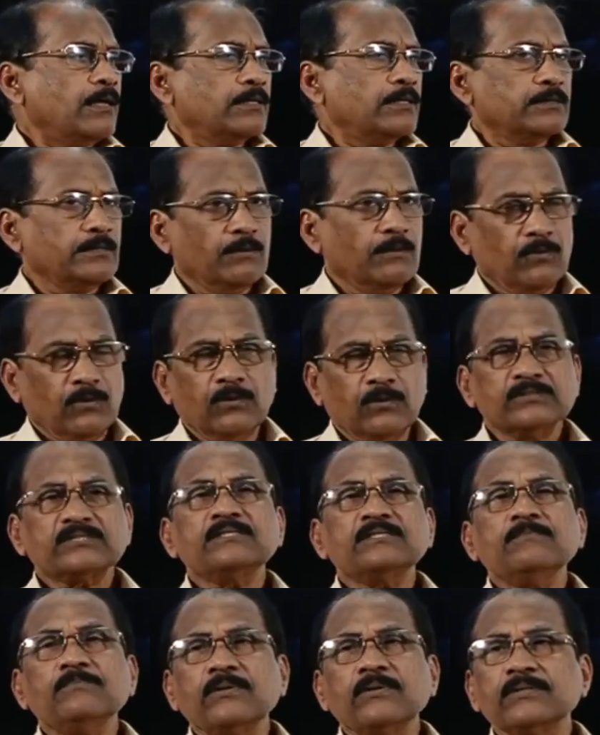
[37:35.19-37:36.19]
the most
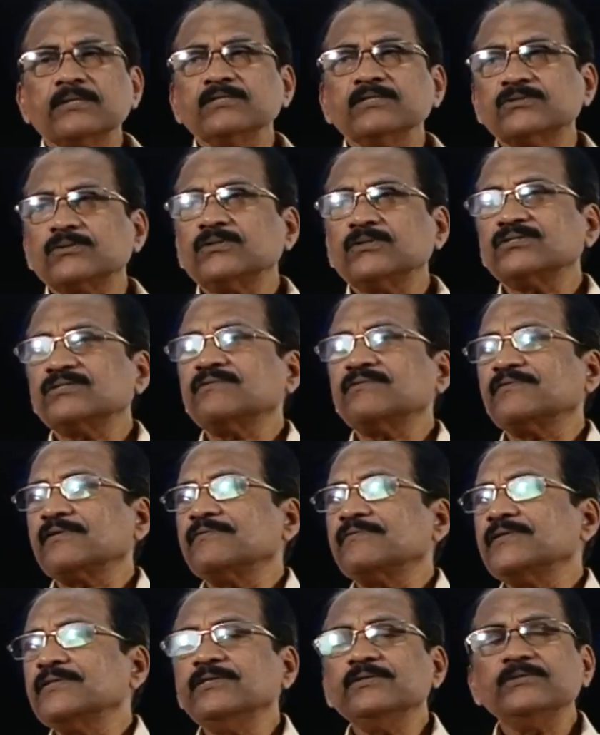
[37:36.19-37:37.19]
important source of
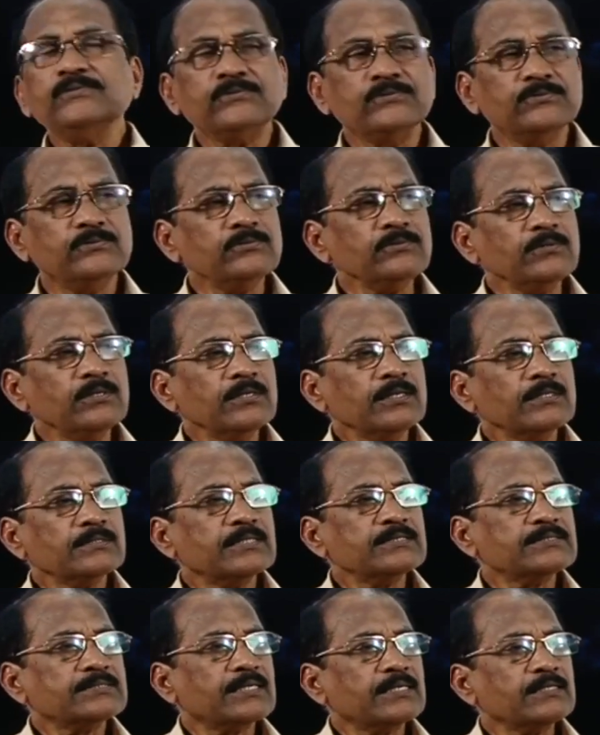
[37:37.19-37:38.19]
revenue to the
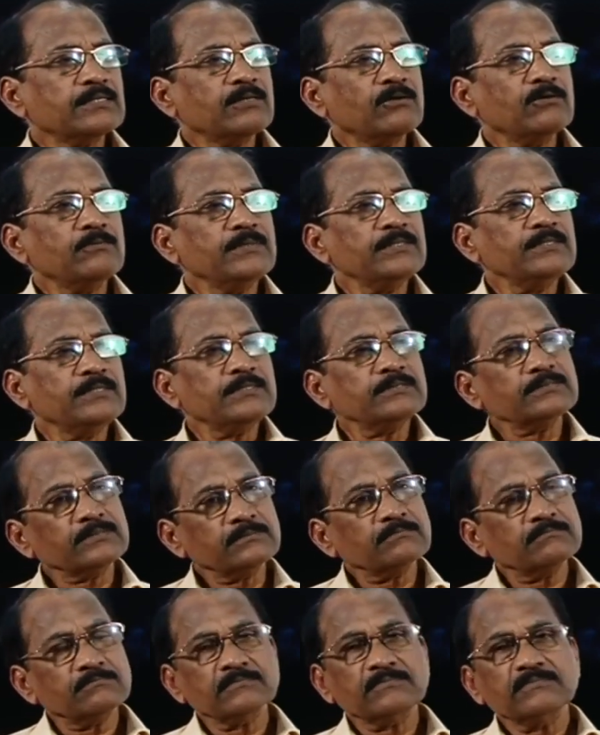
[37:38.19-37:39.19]
state government is
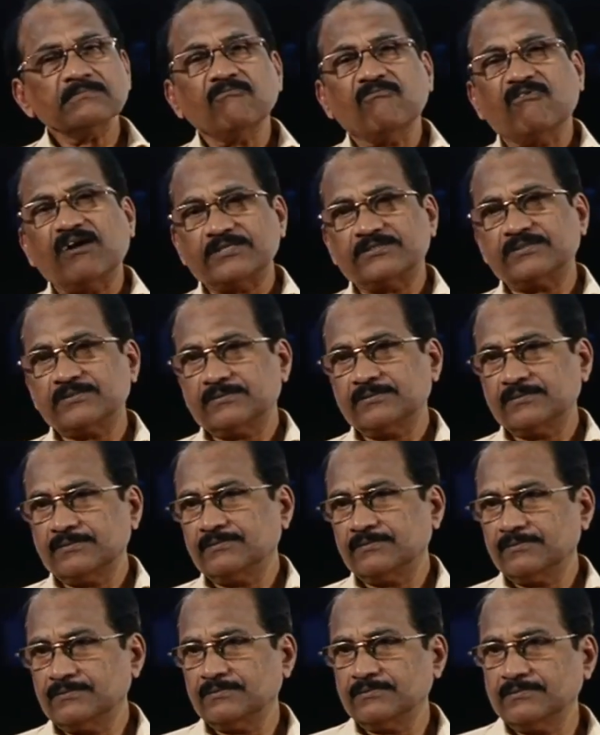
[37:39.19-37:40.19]
what?
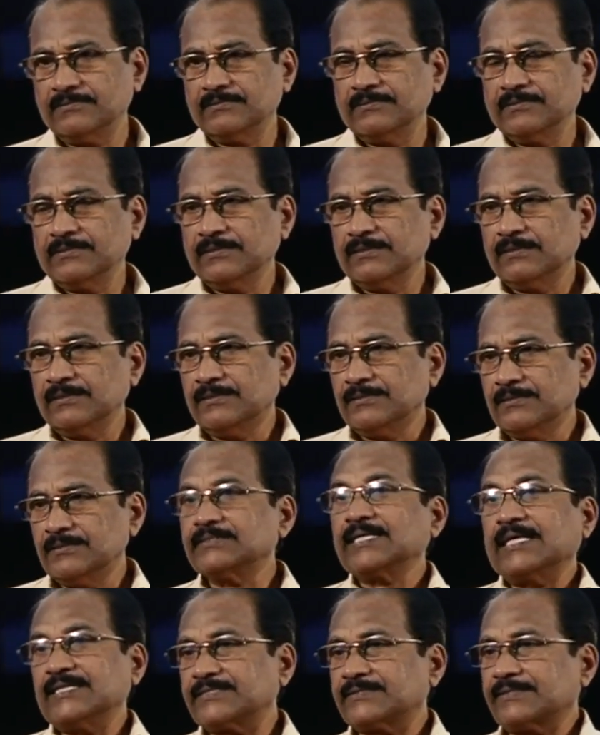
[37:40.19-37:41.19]

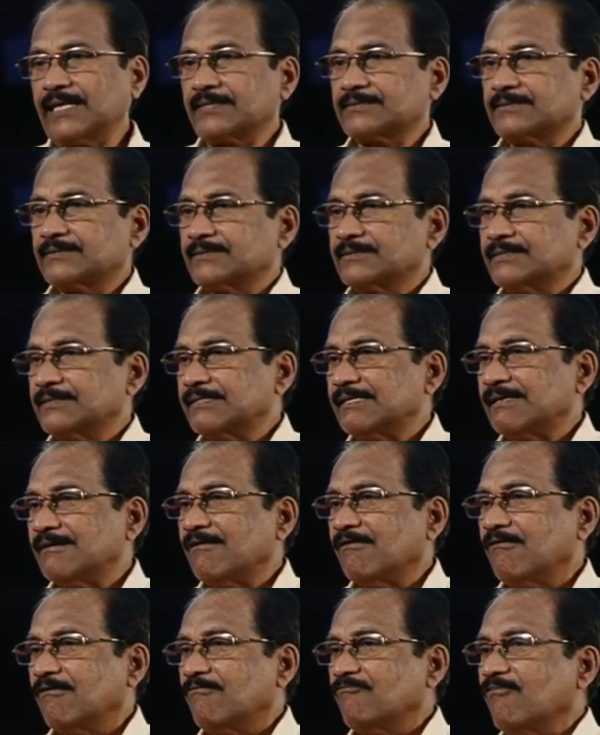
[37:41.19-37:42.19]
Sales tax.
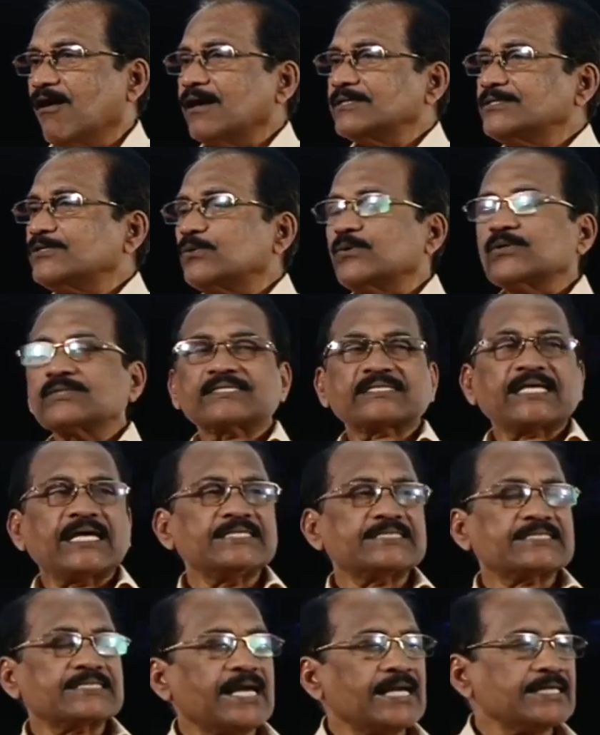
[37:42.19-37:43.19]
What or
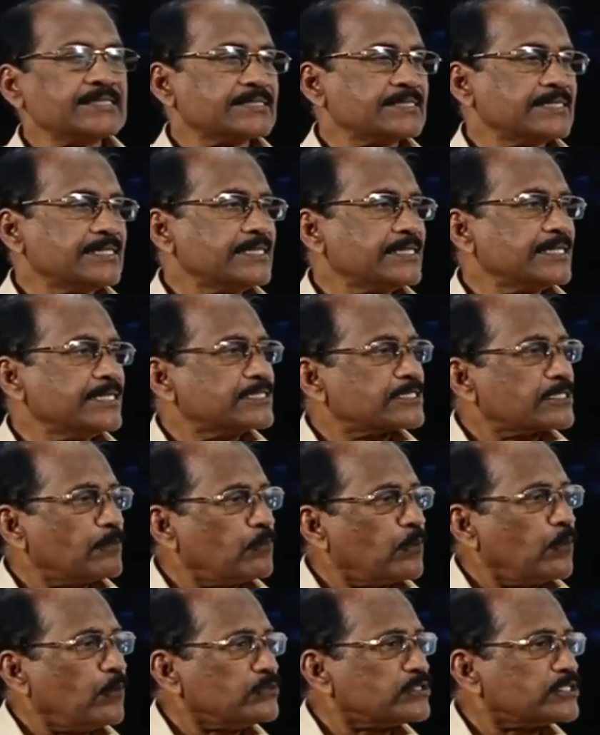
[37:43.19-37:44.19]
sales tax is the
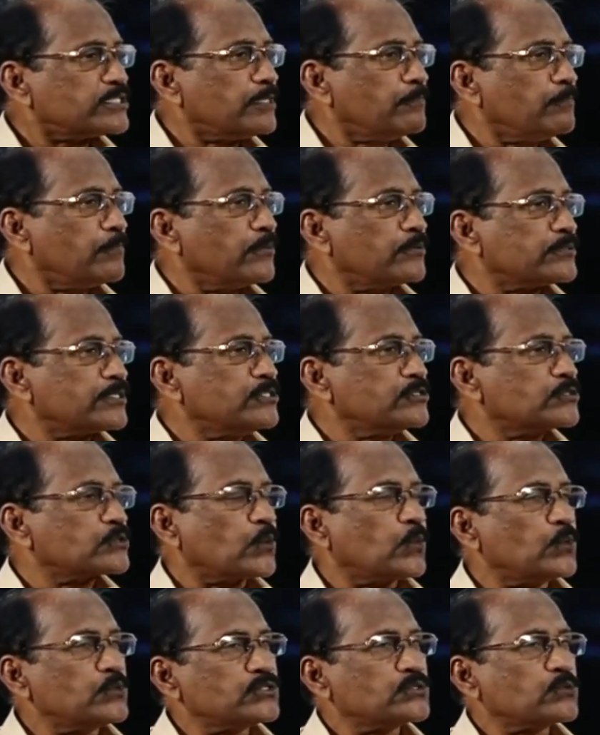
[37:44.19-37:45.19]
most important
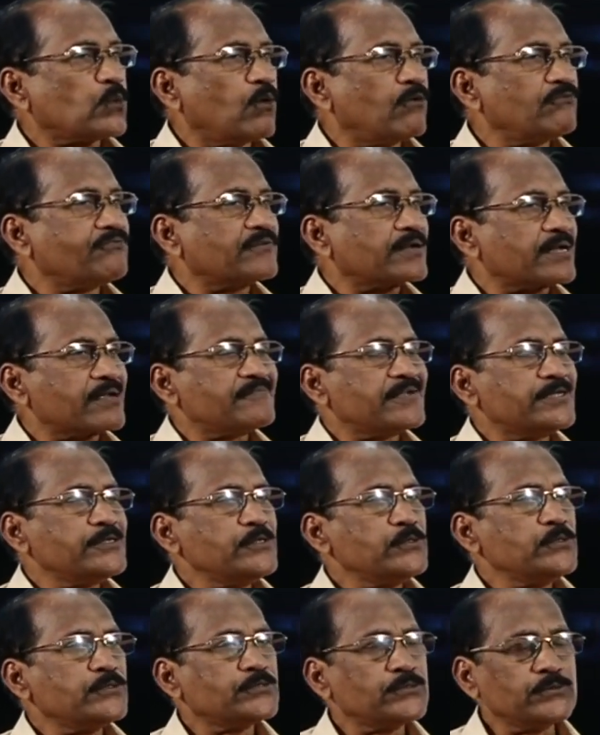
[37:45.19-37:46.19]
source of
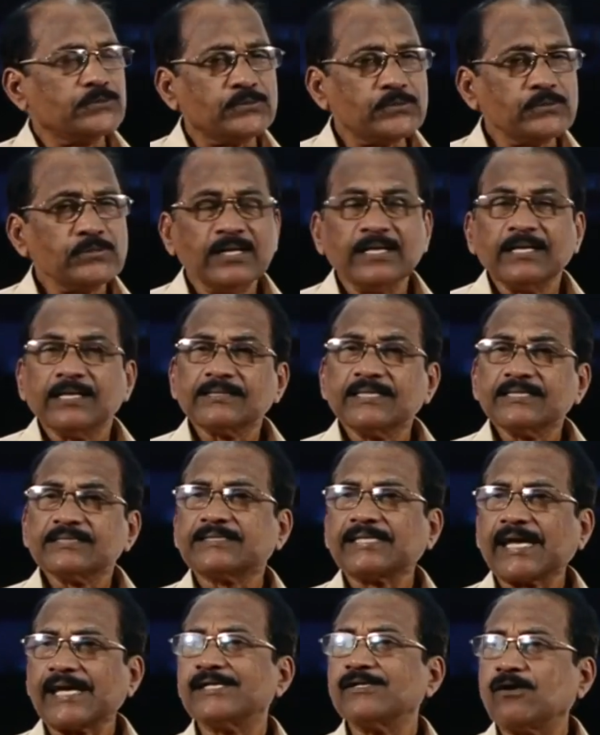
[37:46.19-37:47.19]
revenue to the
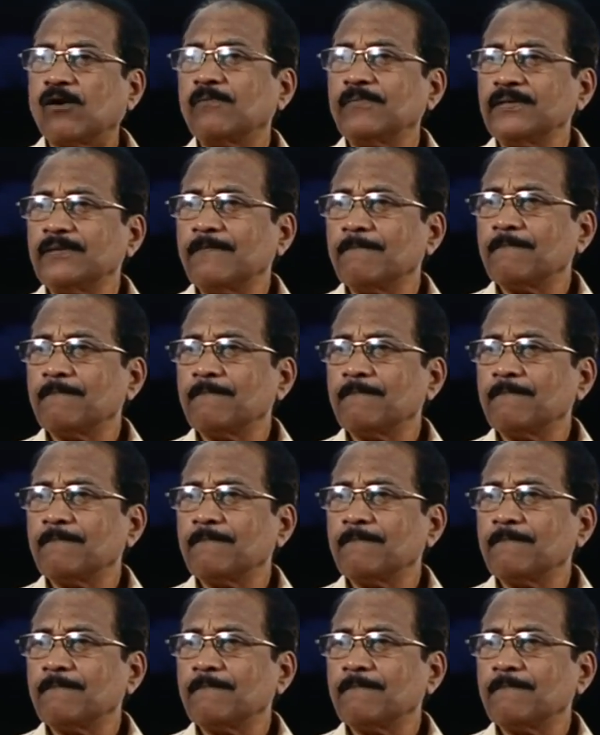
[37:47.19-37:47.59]
state government.